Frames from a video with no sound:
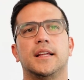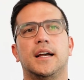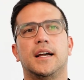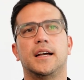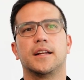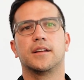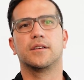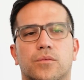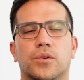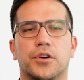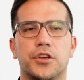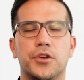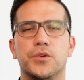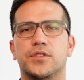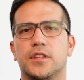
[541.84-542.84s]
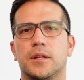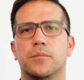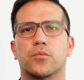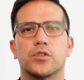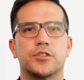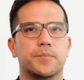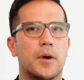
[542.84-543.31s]
that we're using
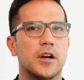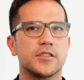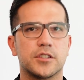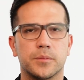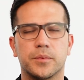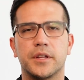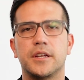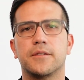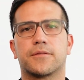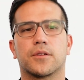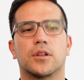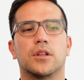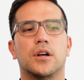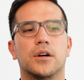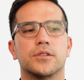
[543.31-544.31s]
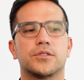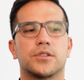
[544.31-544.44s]
them responsibly for the long